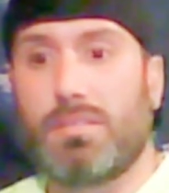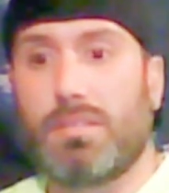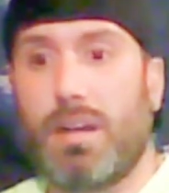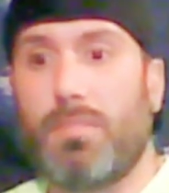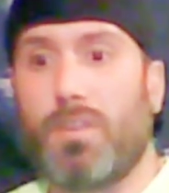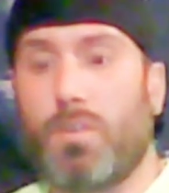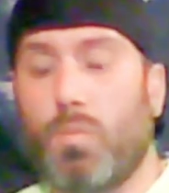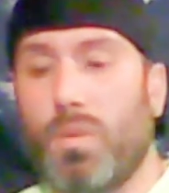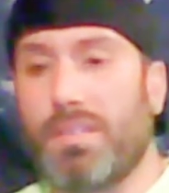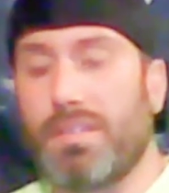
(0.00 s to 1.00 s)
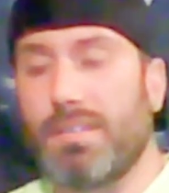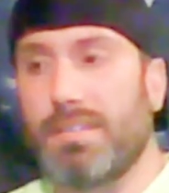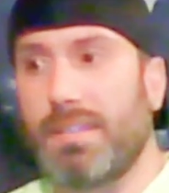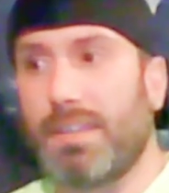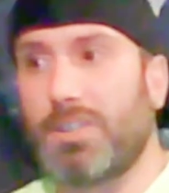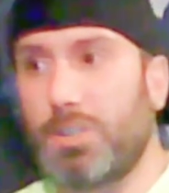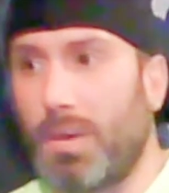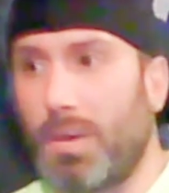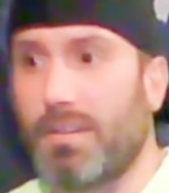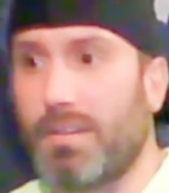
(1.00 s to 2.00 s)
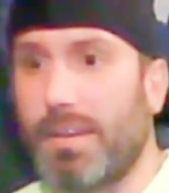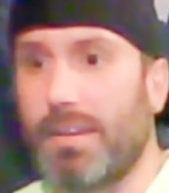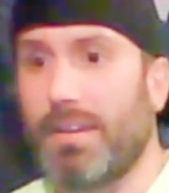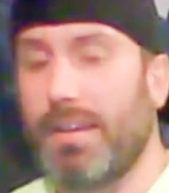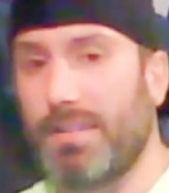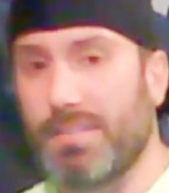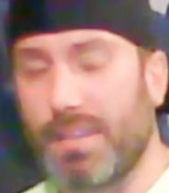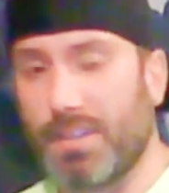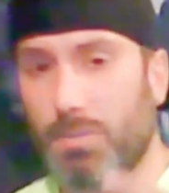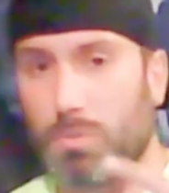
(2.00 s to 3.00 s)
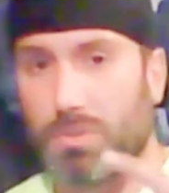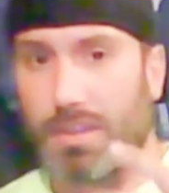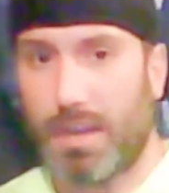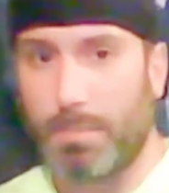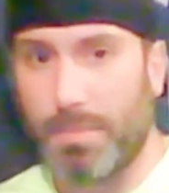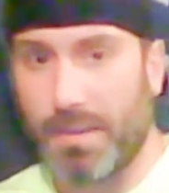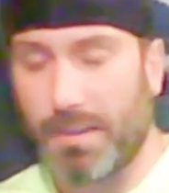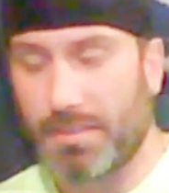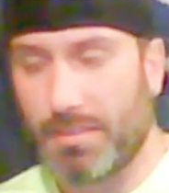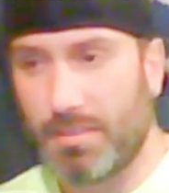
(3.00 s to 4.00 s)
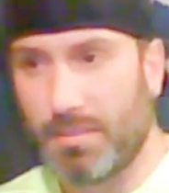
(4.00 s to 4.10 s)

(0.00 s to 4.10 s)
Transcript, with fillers: comfort with sexuality and sexual topics,